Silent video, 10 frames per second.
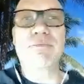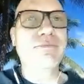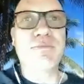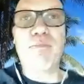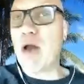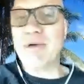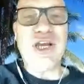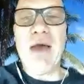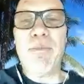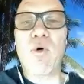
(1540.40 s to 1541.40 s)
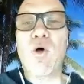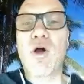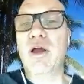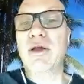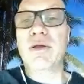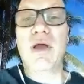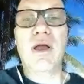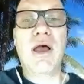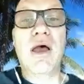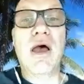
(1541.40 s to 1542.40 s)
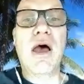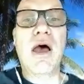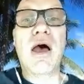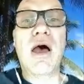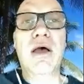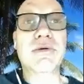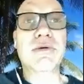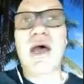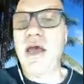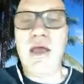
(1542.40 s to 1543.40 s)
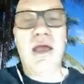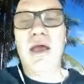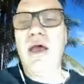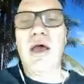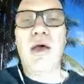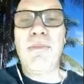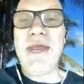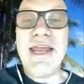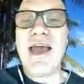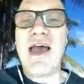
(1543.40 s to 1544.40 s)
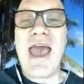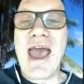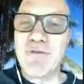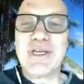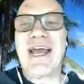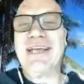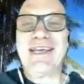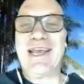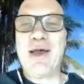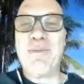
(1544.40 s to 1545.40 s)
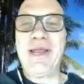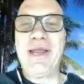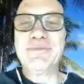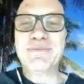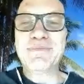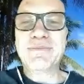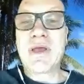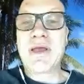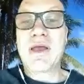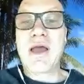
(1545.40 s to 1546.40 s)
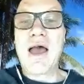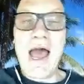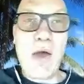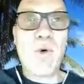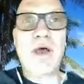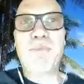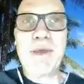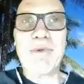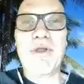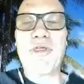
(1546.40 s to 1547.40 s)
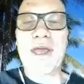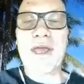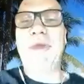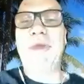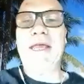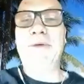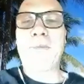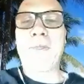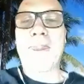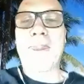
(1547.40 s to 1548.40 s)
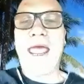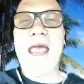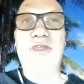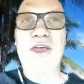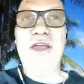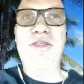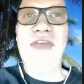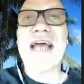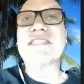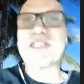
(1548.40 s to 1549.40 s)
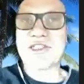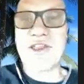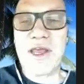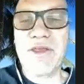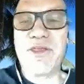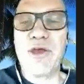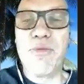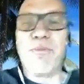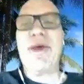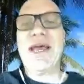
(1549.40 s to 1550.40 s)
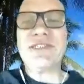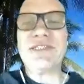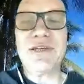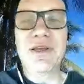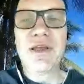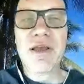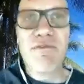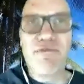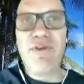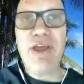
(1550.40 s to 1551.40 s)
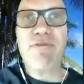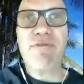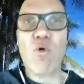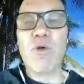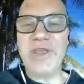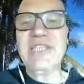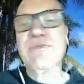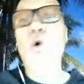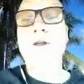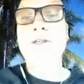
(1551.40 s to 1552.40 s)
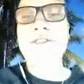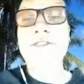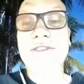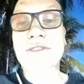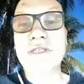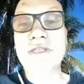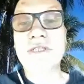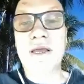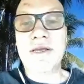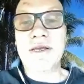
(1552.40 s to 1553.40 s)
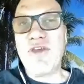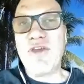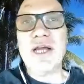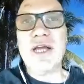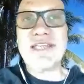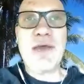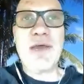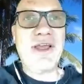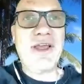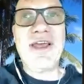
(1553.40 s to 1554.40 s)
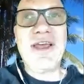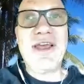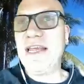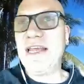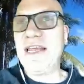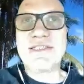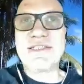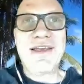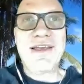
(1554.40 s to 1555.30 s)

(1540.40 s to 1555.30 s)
barbershop, or a media advertising company. I want people to think of me. And then that's the best fit for these boards. If you want something that is,